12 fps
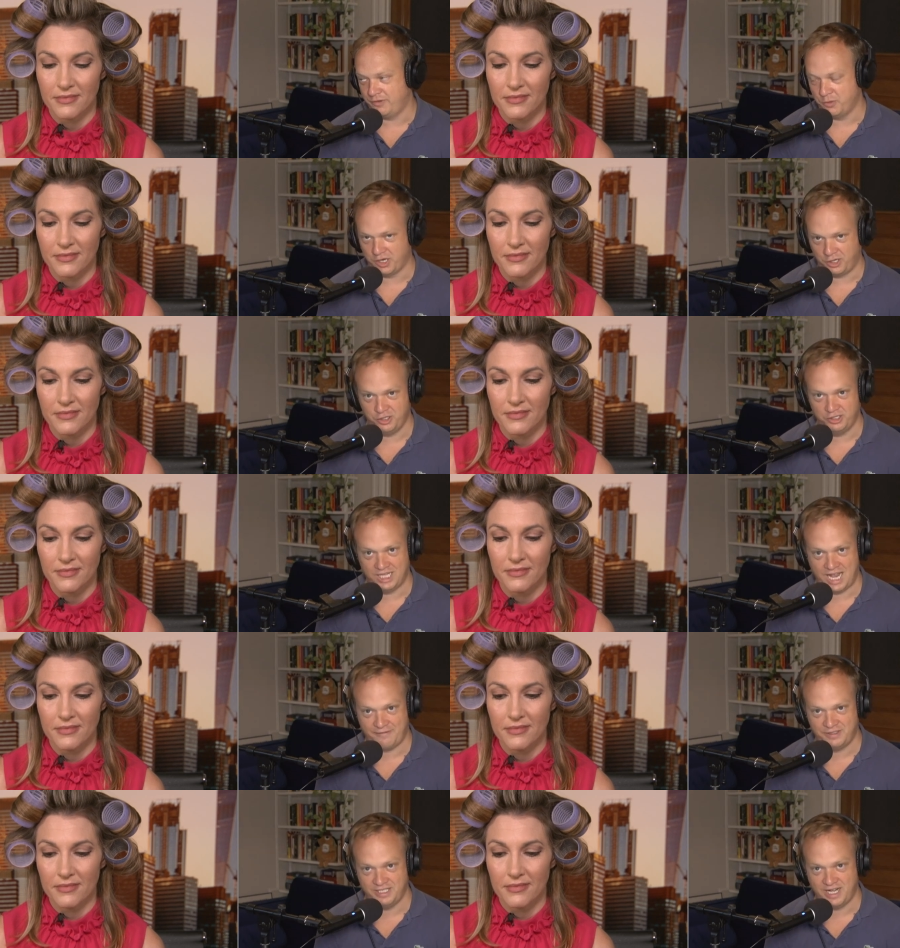Speaker 1: you want a good
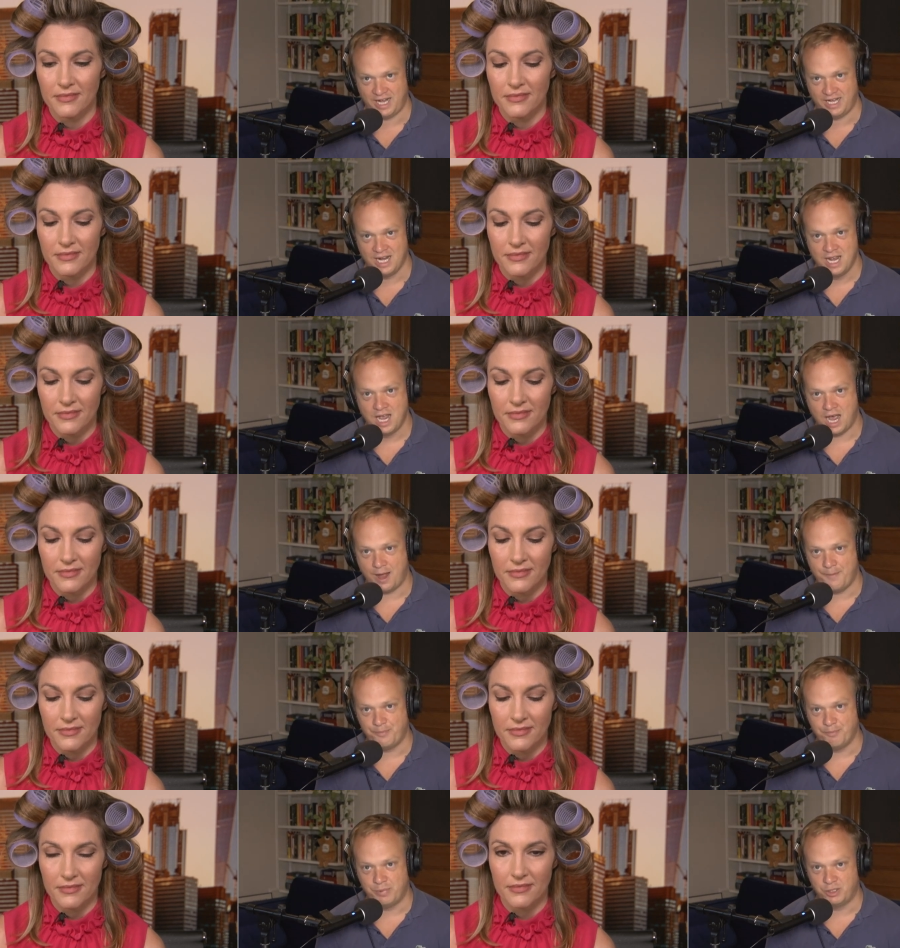laugh today.
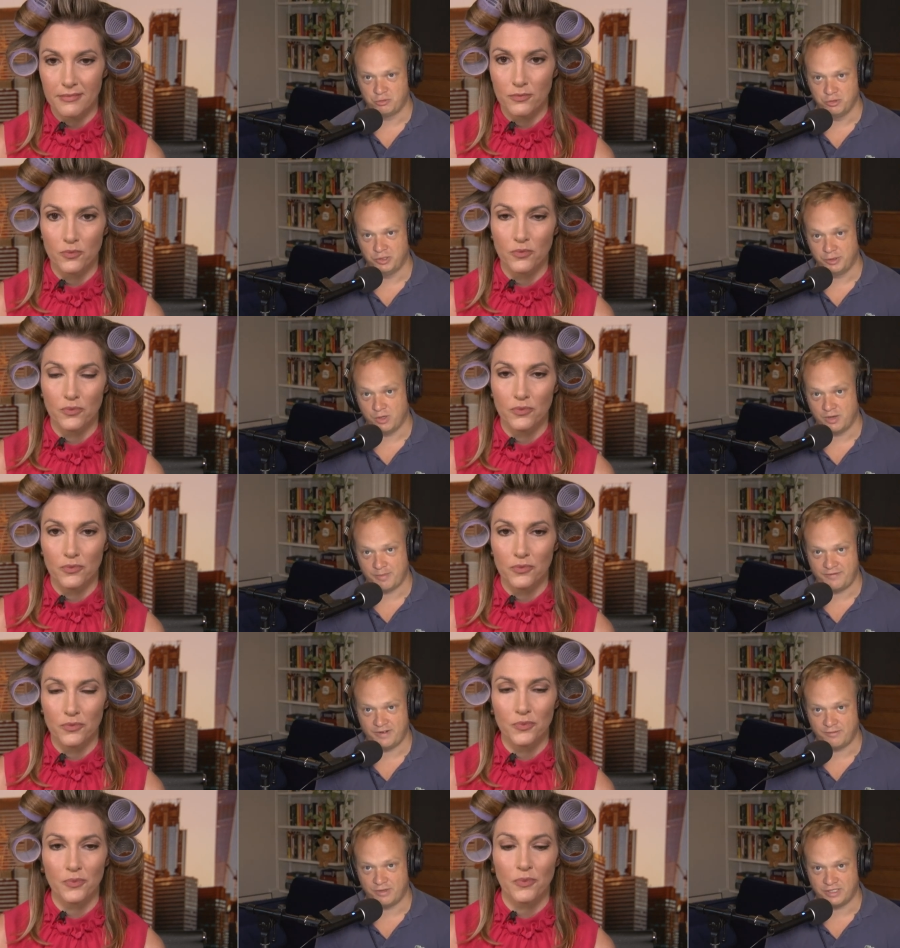Um, but truly, one of my
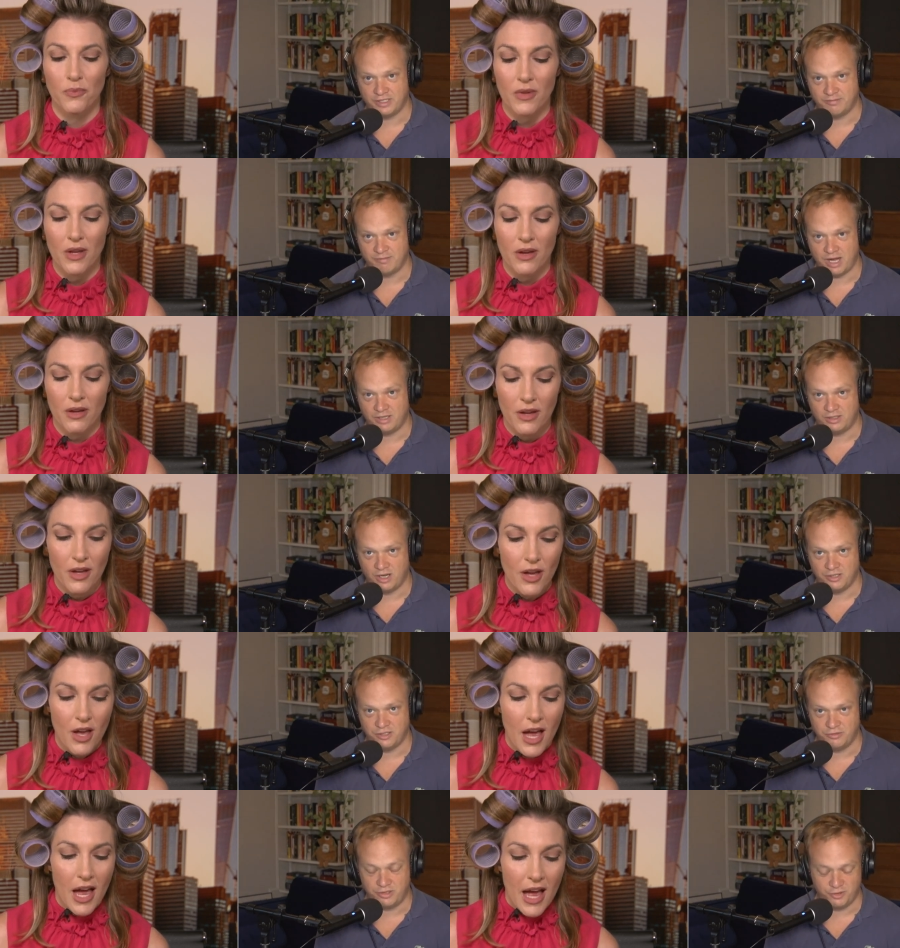favorites and, and gone
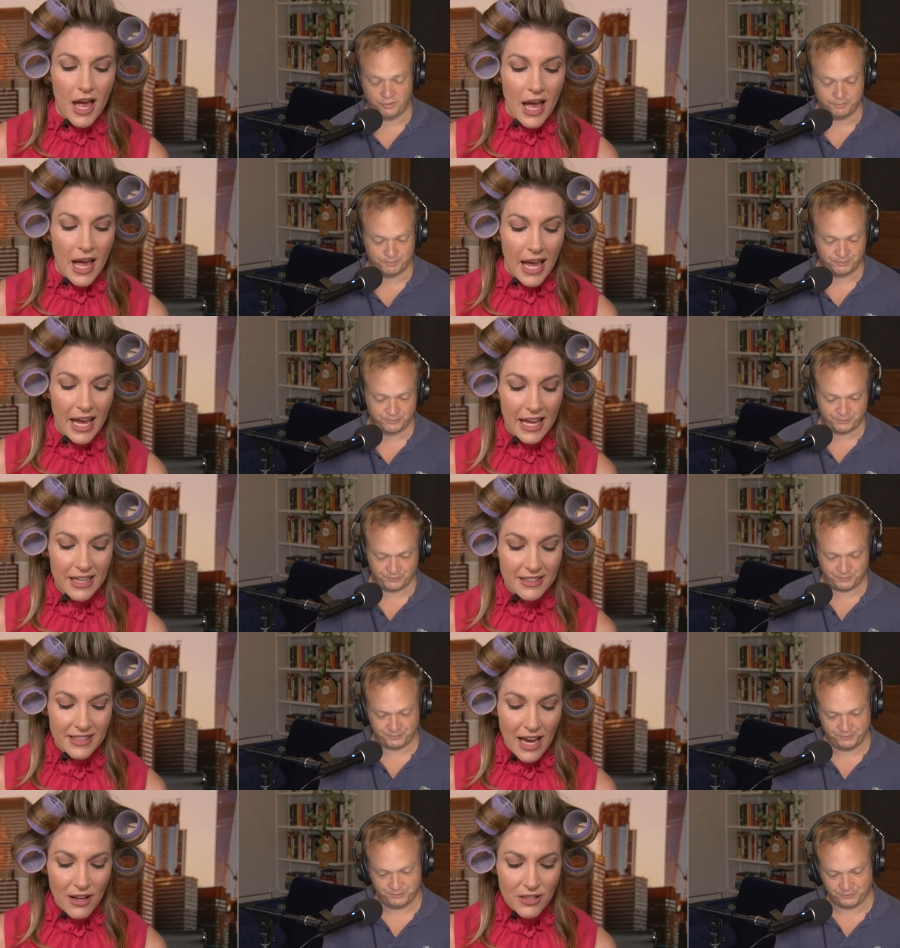too soon.
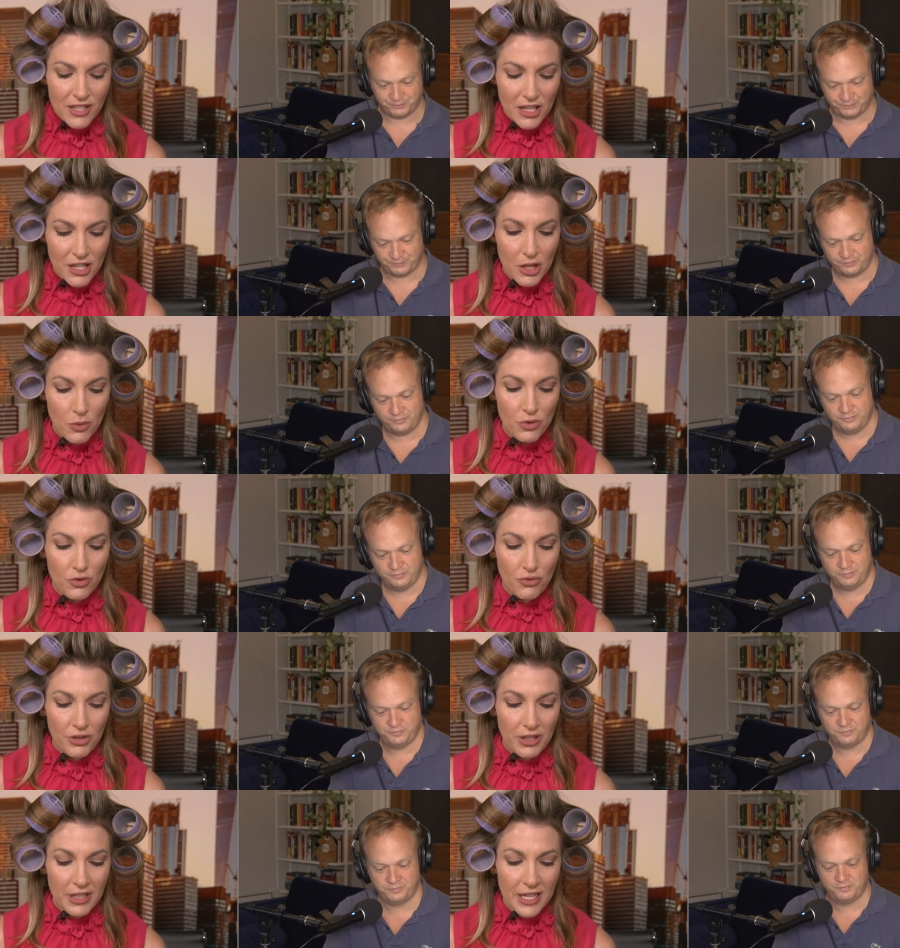
Speaker 2: It, it sounds like he was
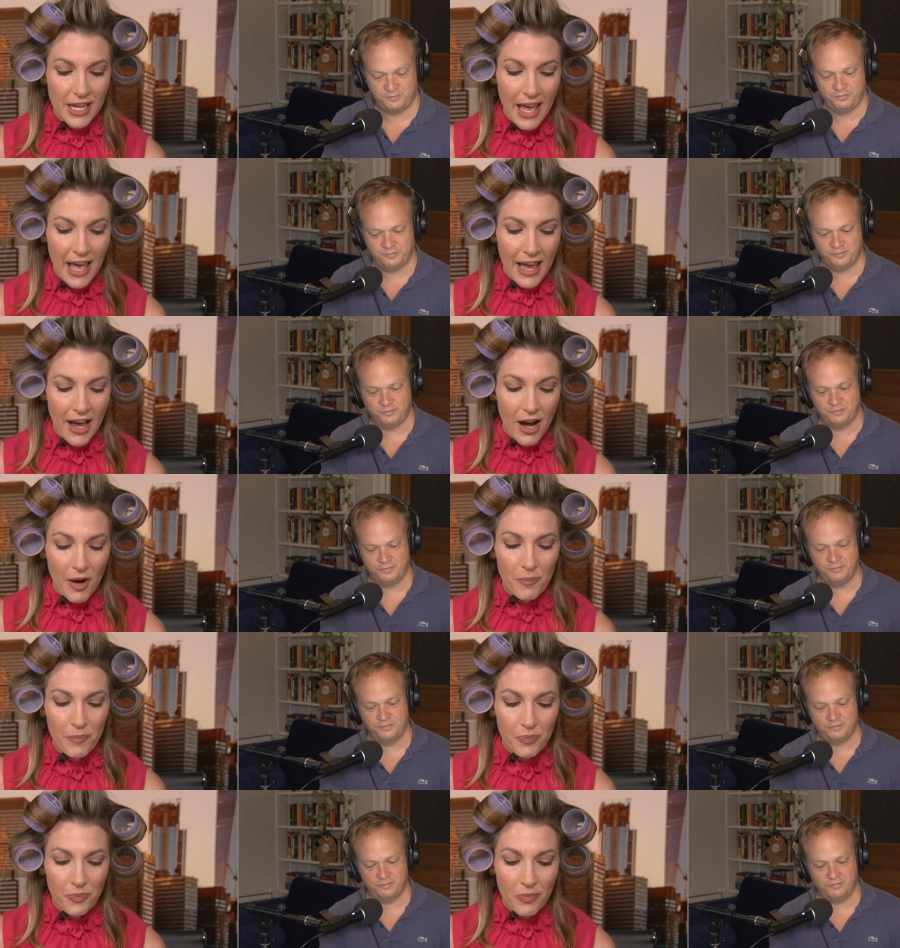really a
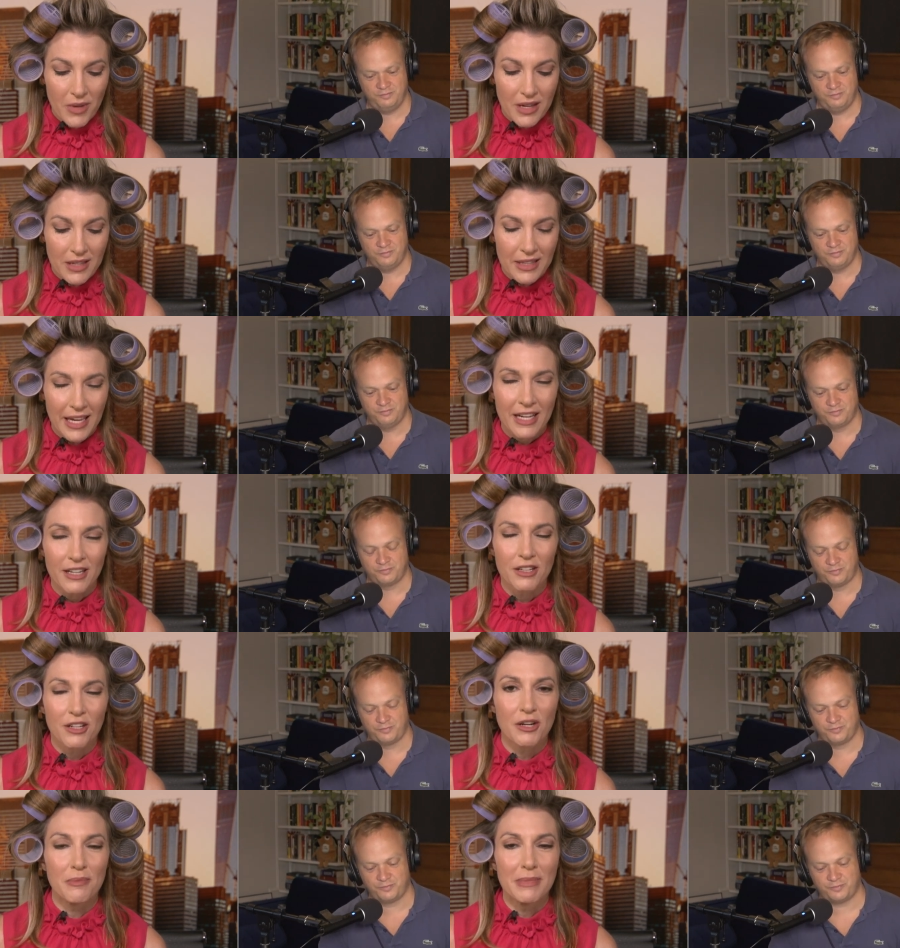um, like
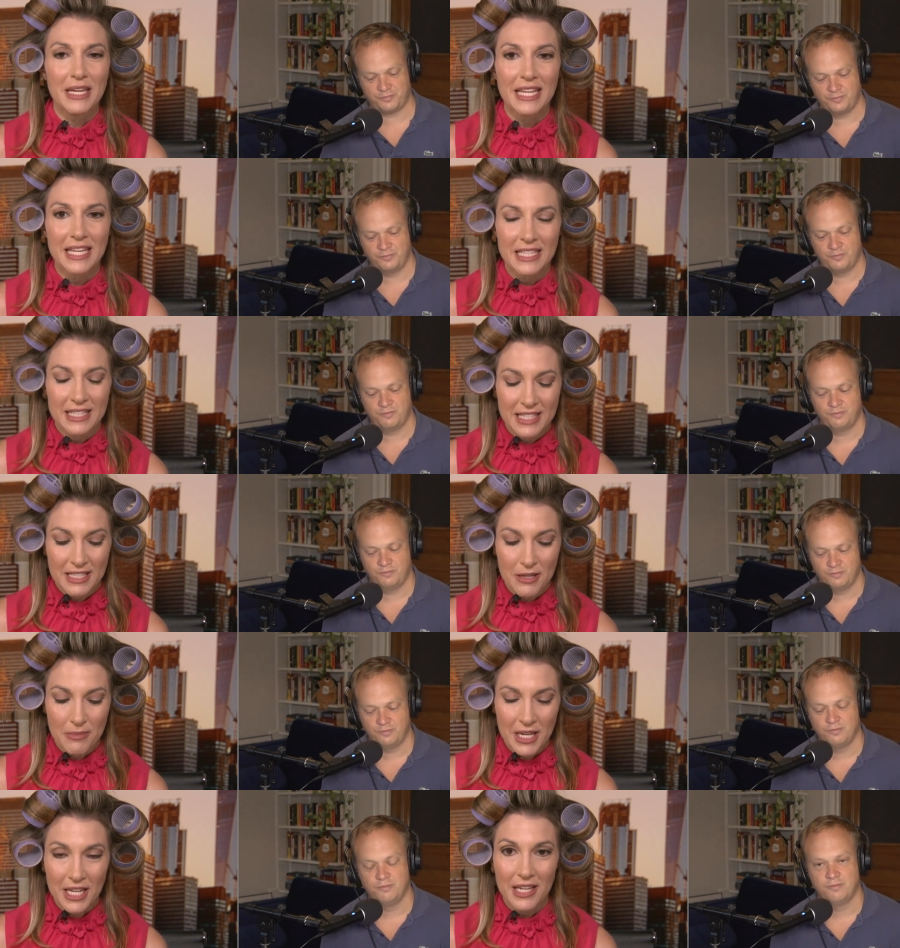a comedian's
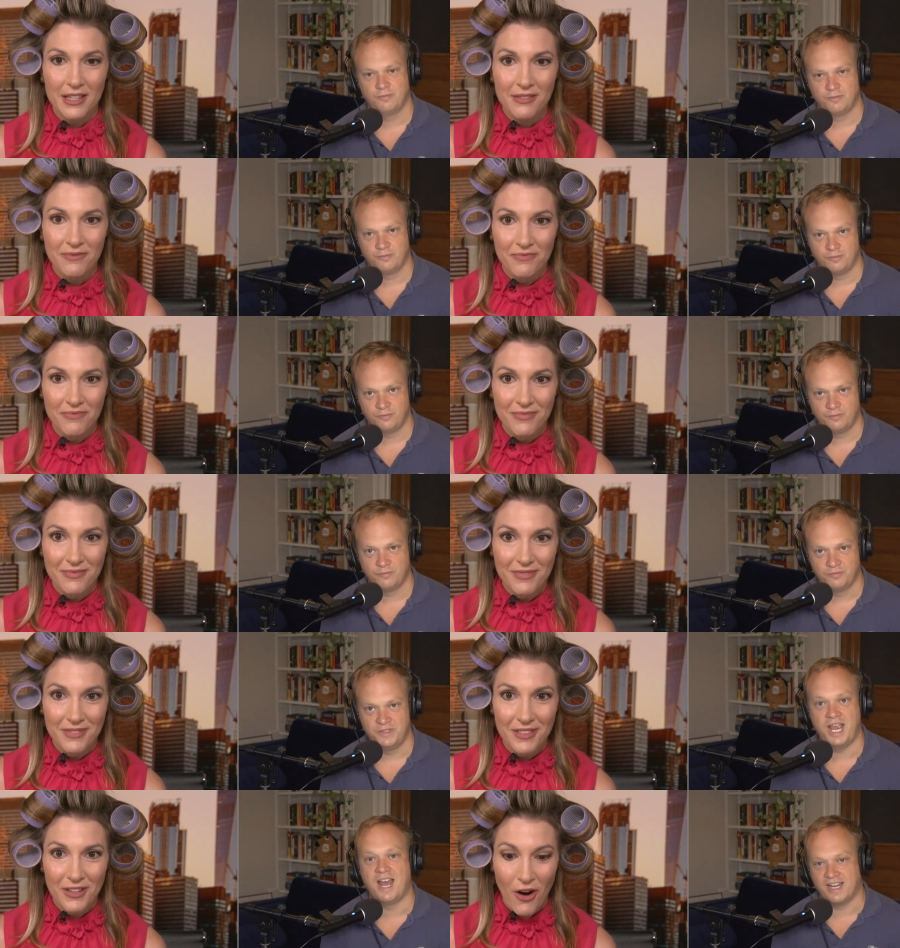comedian
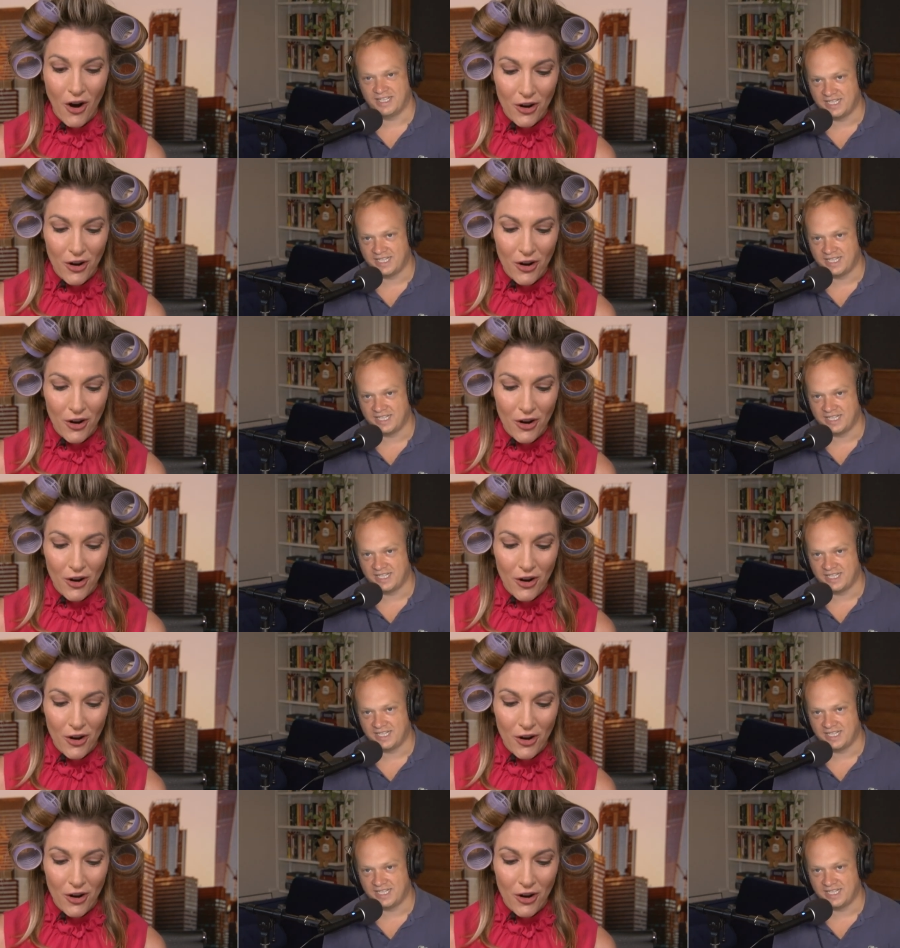
Speaker 1: yeah, Carlo